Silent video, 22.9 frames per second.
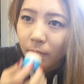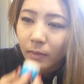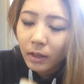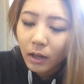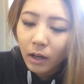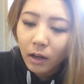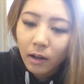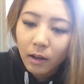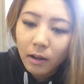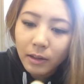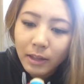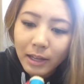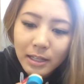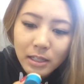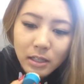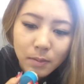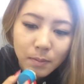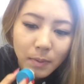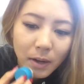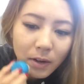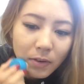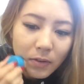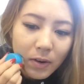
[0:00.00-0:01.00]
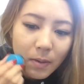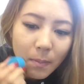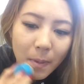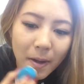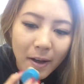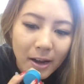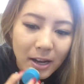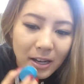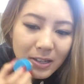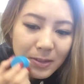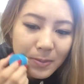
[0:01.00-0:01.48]
oh, that smell
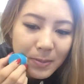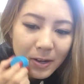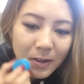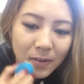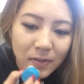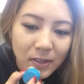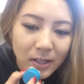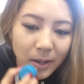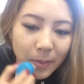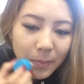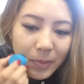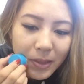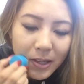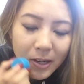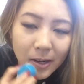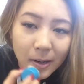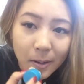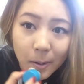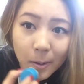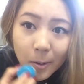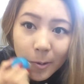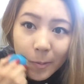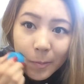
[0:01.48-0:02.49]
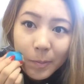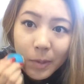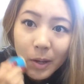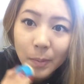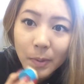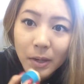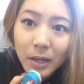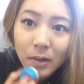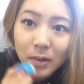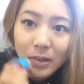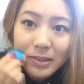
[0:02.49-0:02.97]
reminds me of something.
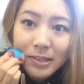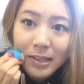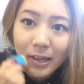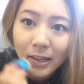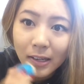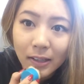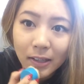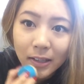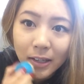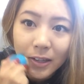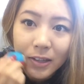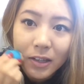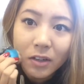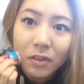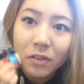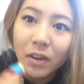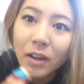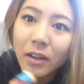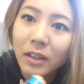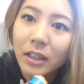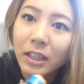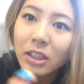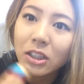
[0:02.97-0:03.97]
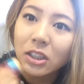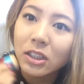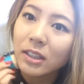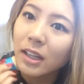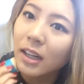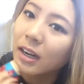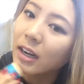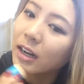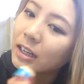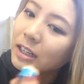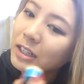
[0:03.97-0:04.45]
Maybe it was like another foundation
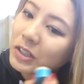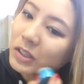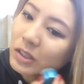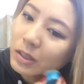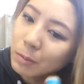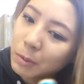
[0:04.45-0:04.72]
that I used